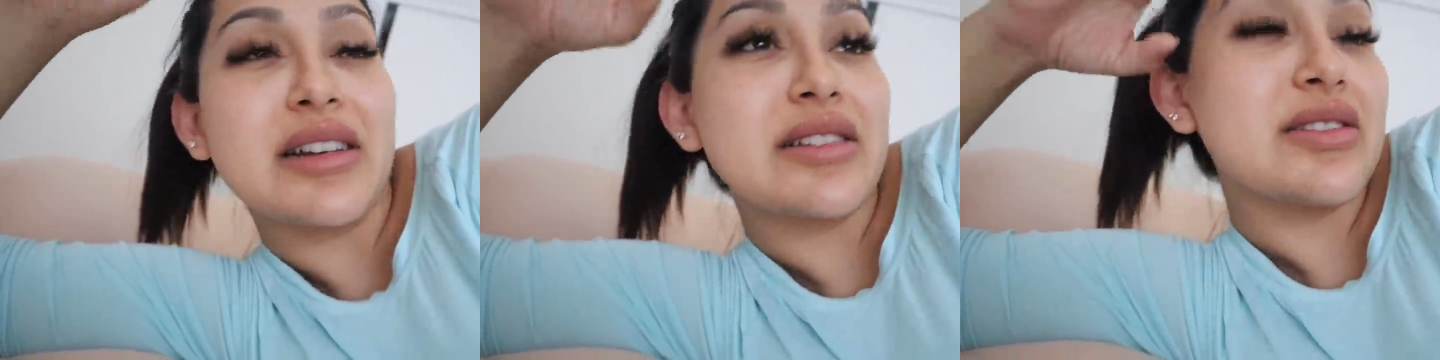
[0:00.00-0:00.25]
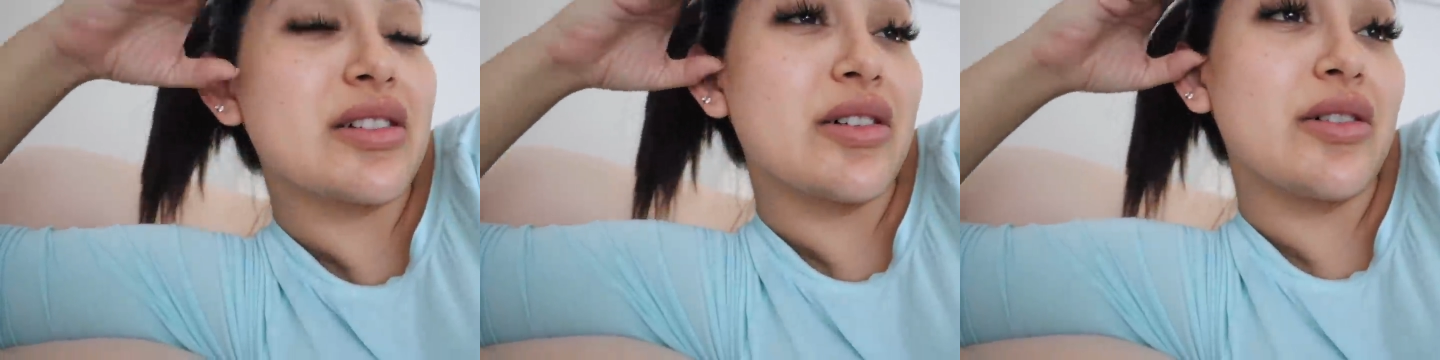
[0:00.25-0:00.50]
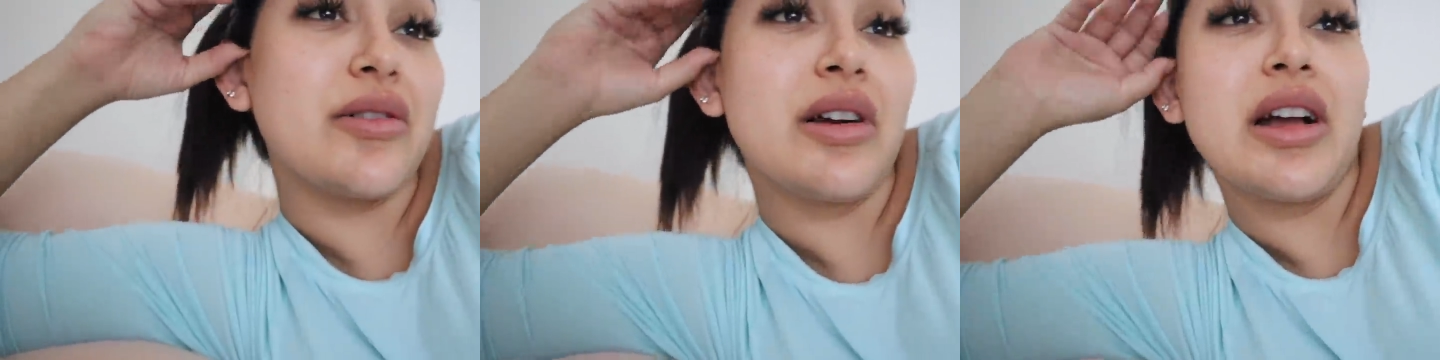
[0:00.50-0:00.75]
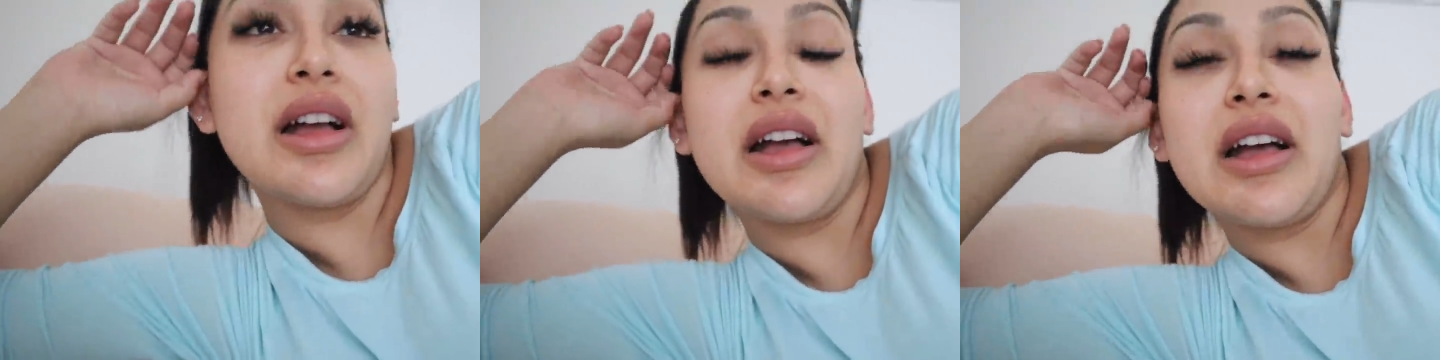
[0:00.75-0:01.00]
So
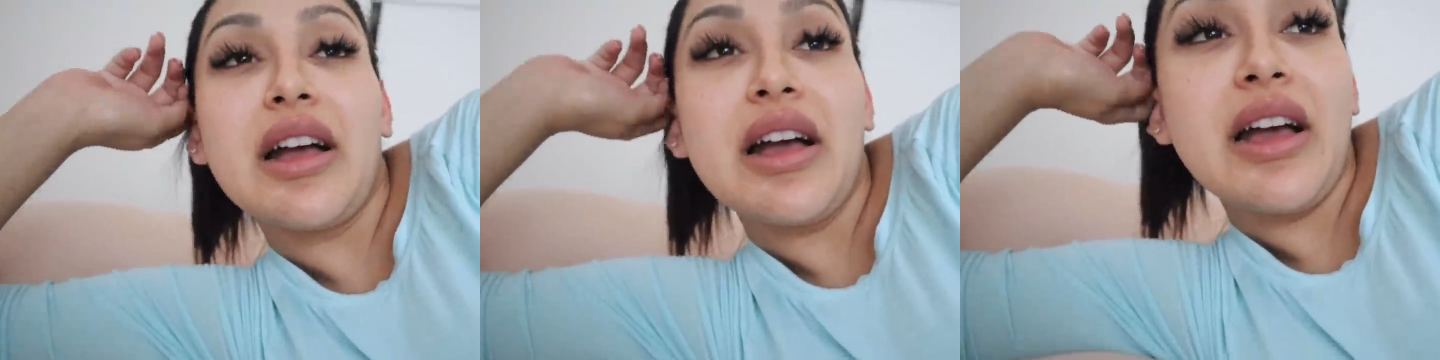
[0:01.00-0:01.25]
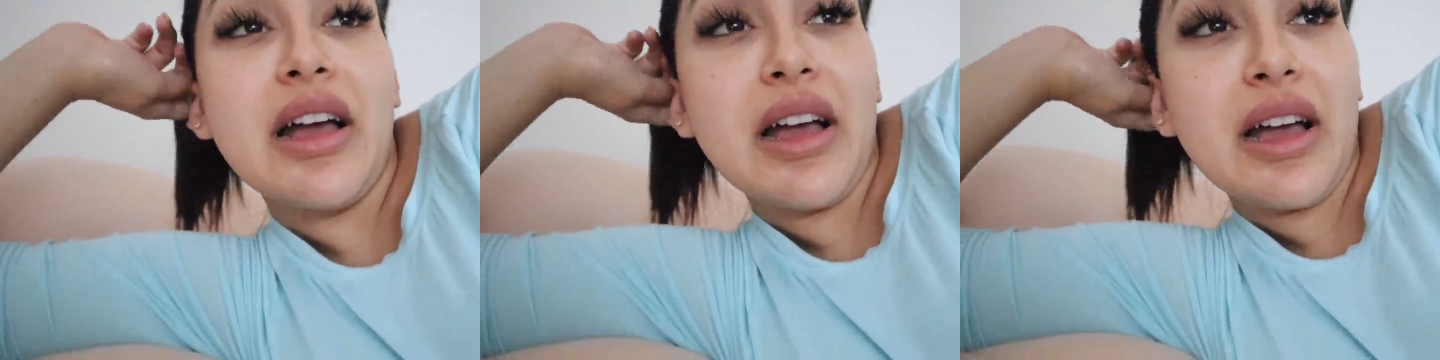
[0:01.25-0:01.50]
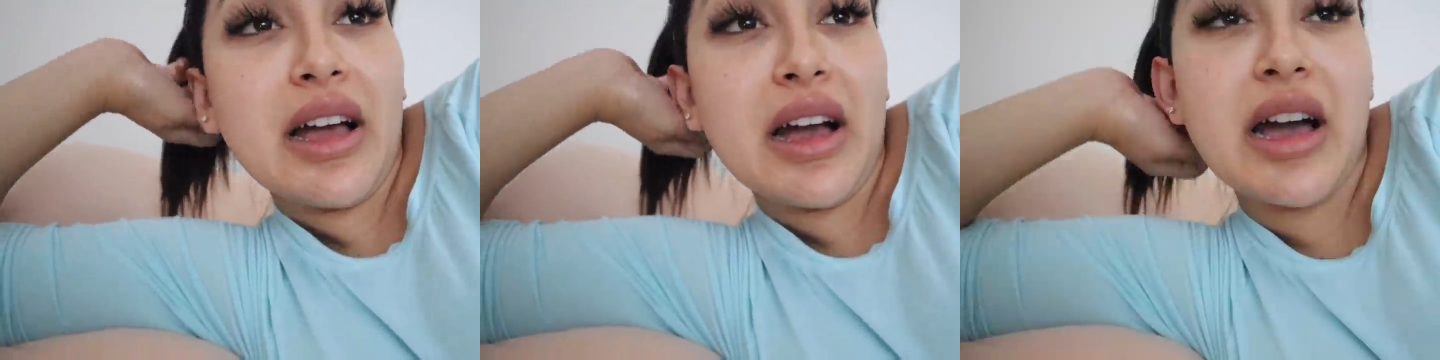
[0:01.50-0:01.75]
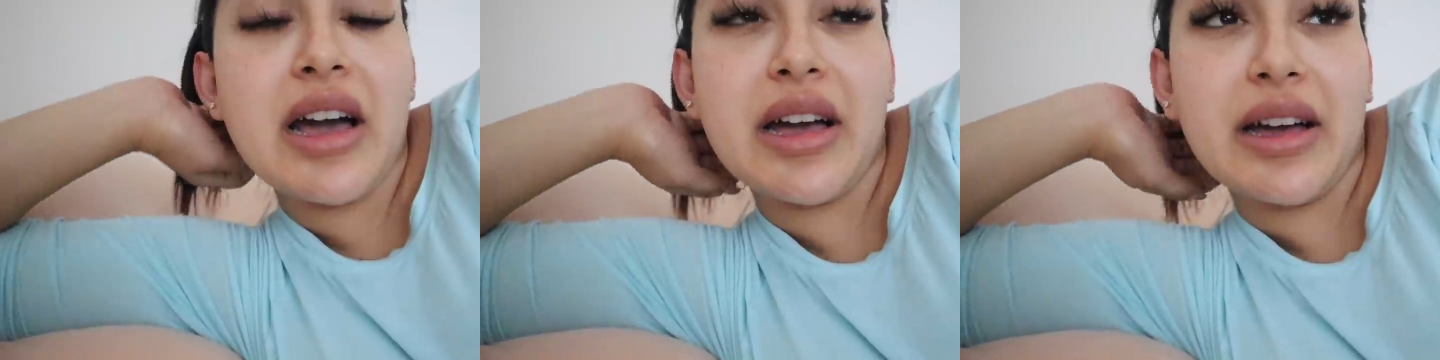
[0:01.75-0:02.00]

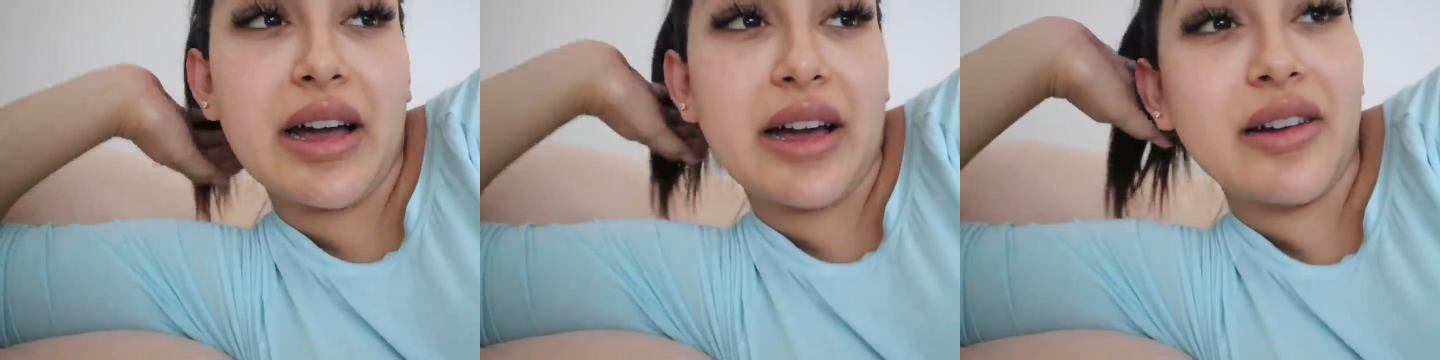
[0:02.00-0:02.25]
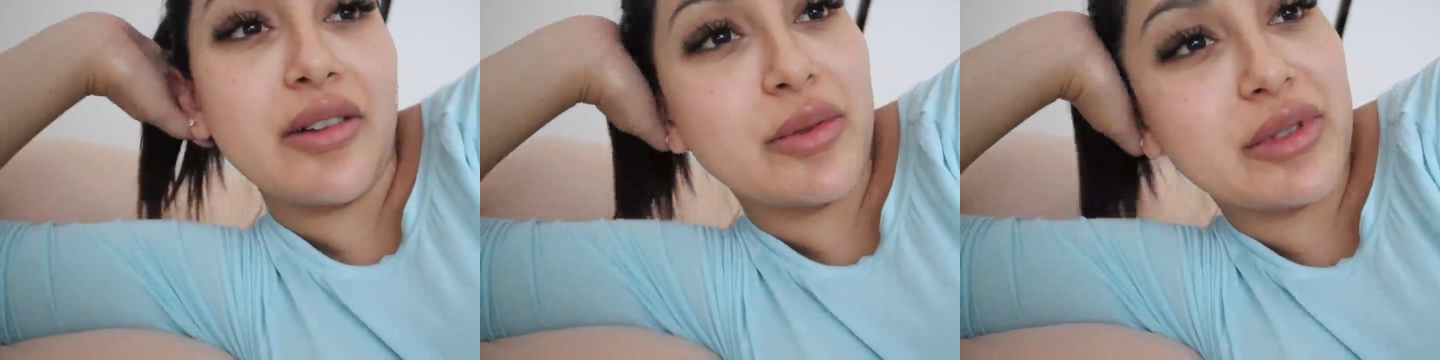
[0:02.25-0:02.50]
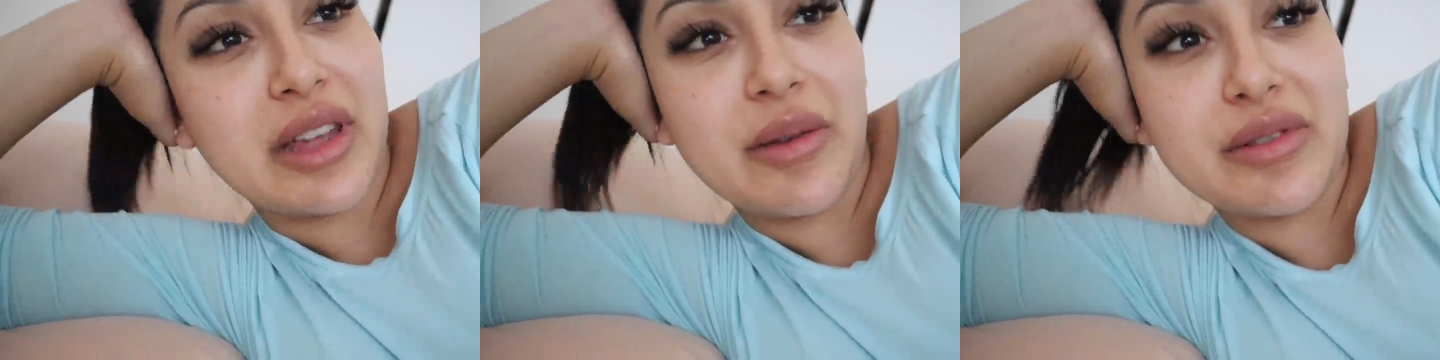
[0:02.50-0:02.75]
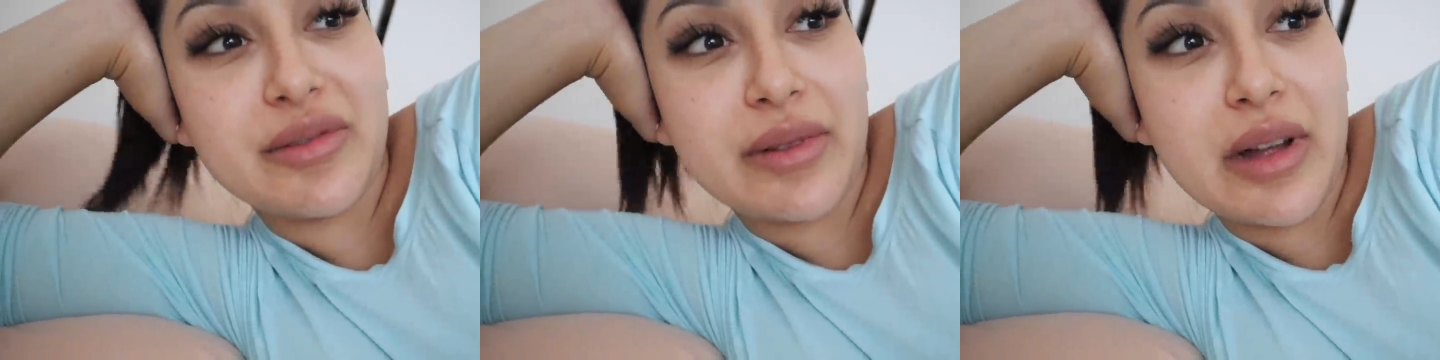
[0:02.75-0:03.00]
I don't know what that
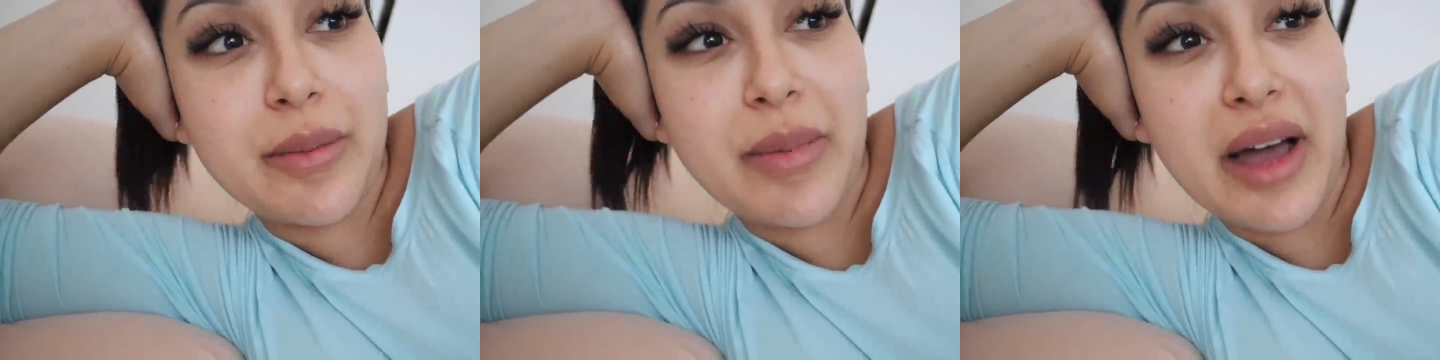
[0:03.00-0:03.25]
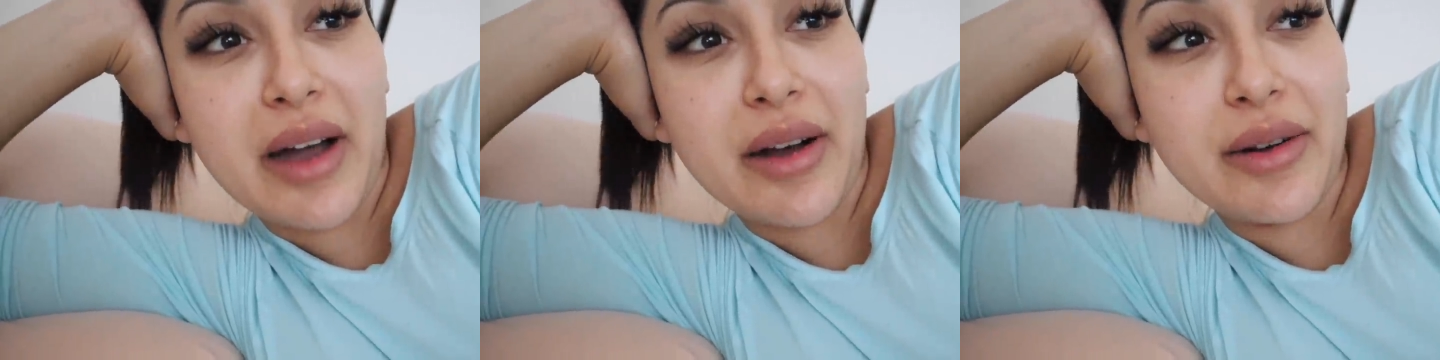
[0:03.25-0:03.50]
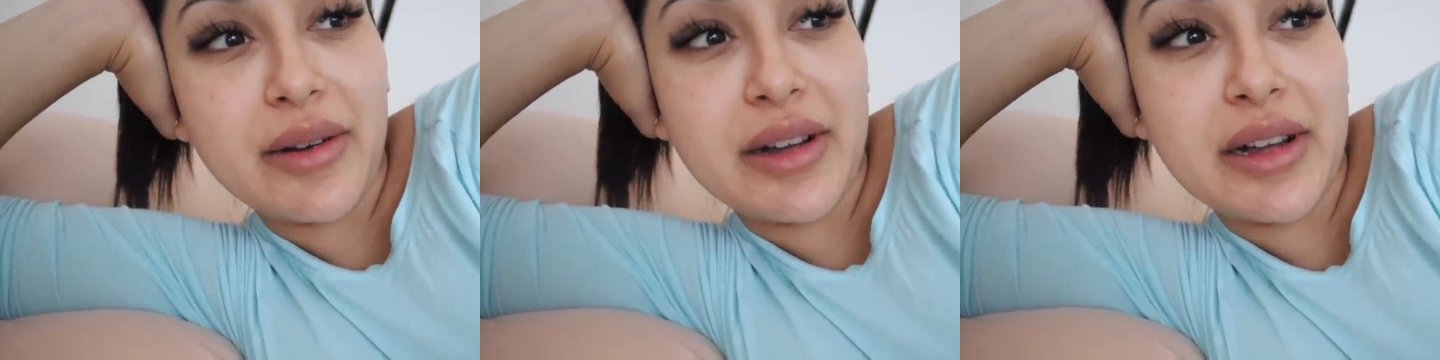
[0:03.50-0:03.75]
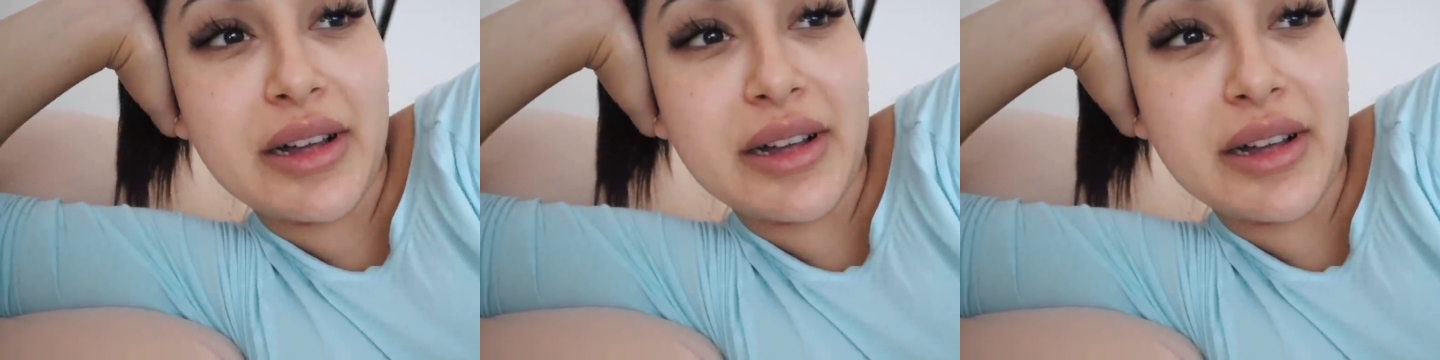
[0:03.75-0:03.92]
was about.